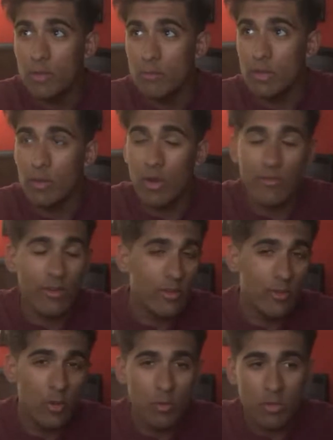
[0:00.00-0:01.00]
My grandfather
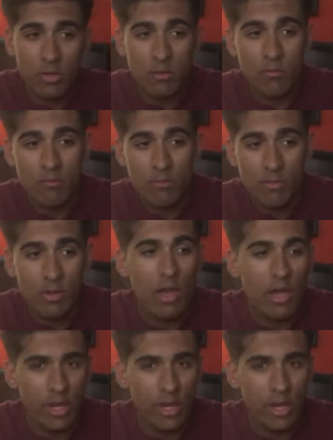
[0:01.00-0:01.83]
told me, I